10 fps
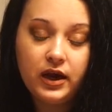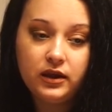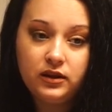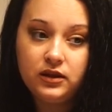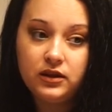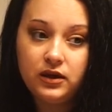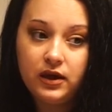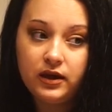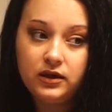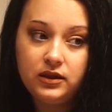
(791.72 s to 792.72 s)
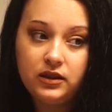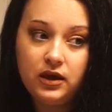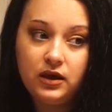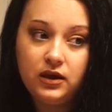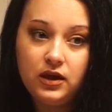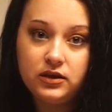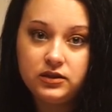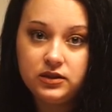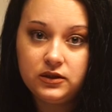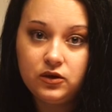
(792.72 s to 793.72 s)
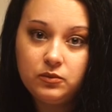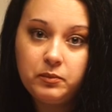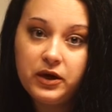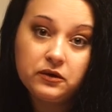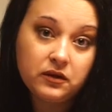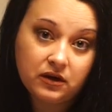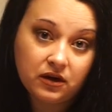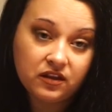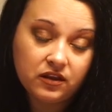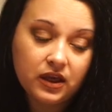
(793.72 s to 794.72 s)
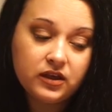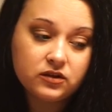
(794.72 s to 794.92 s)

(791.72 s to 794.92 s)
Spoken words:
I think that anything is better than nothing.